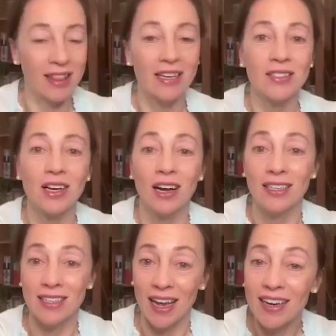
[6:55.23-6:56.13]
ethics
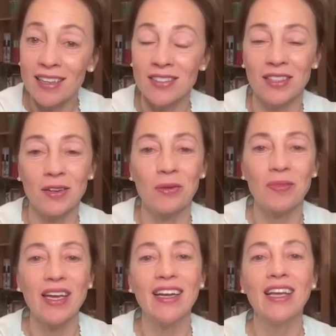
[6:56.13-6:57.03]
context a little
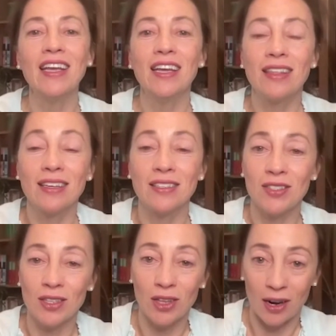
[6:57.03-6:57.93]
bit. This
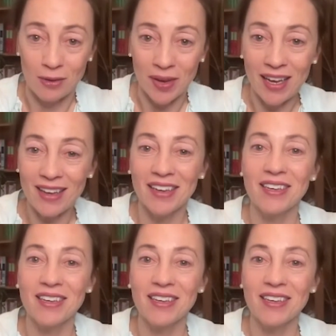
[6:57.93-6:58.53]
is alarming.